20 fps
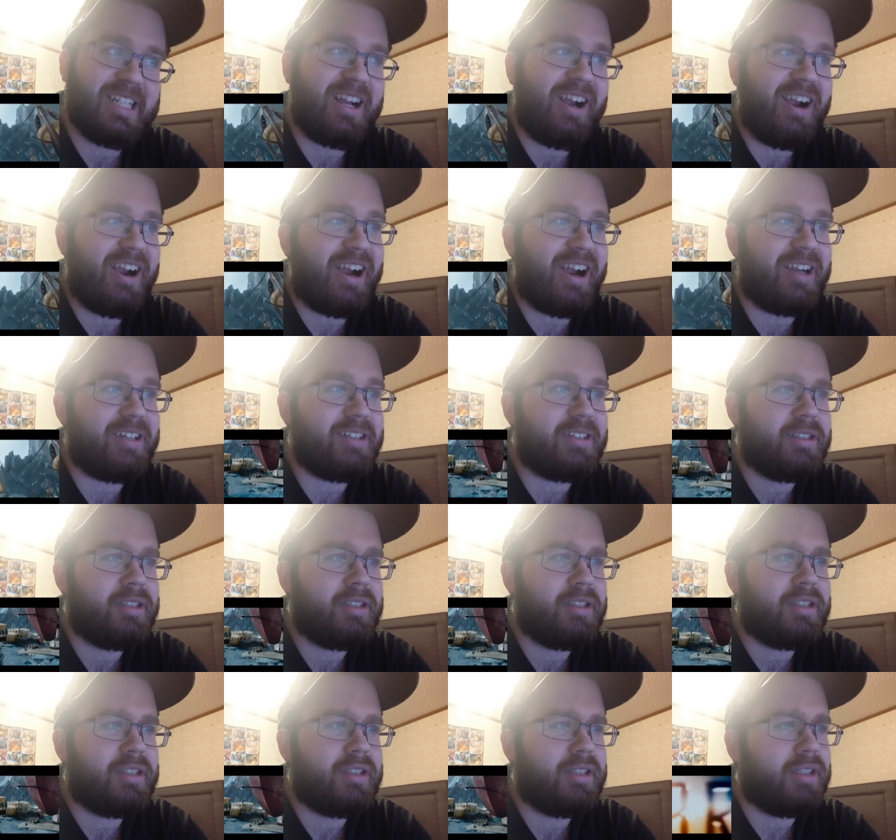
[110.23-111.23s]
All right.
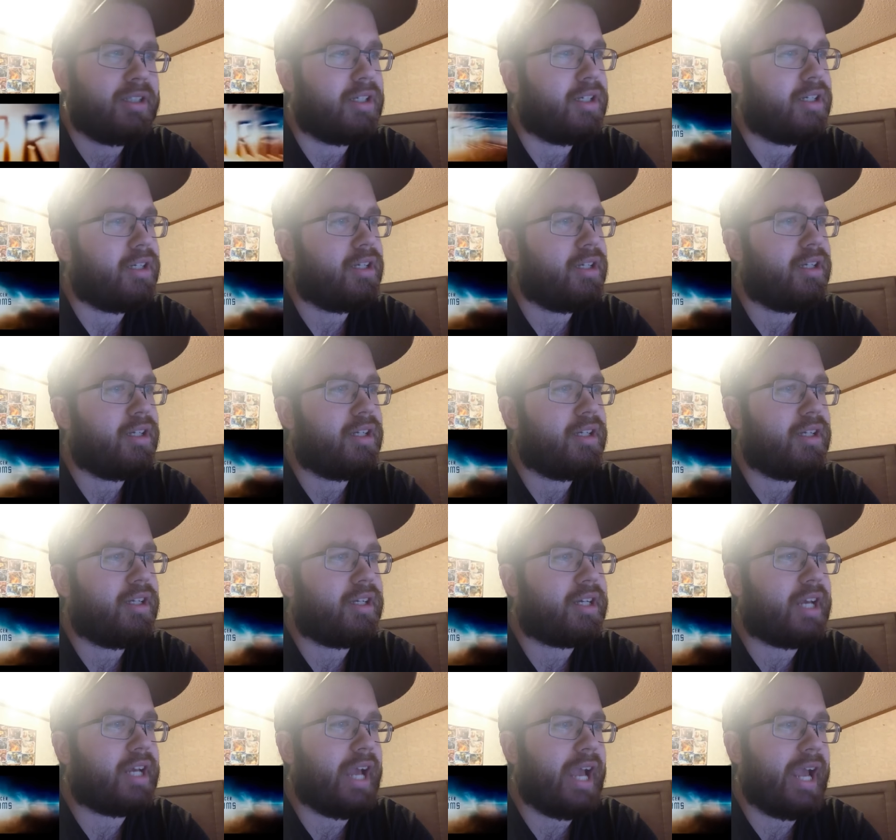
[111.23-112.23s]

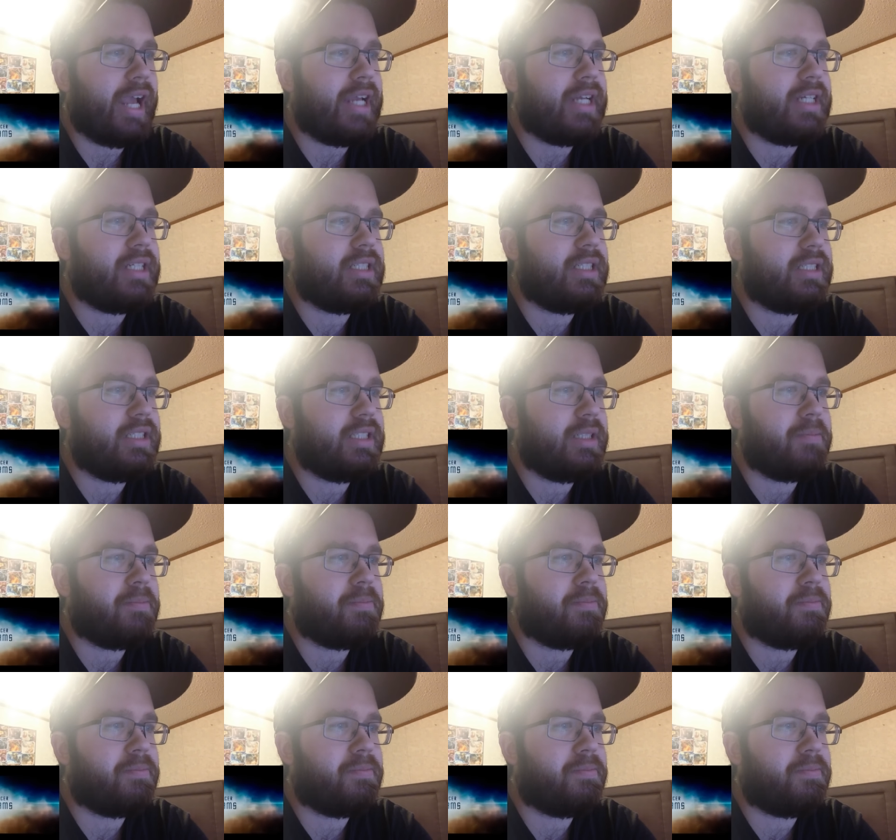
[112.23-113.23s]
Okay, I'm
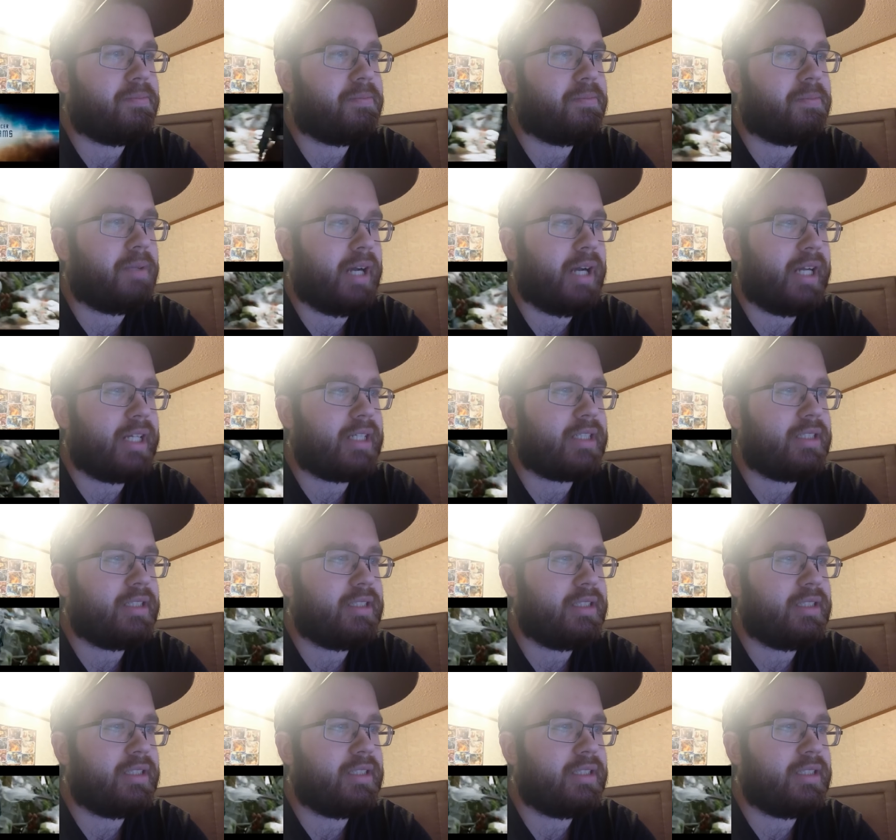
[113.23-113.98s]
back.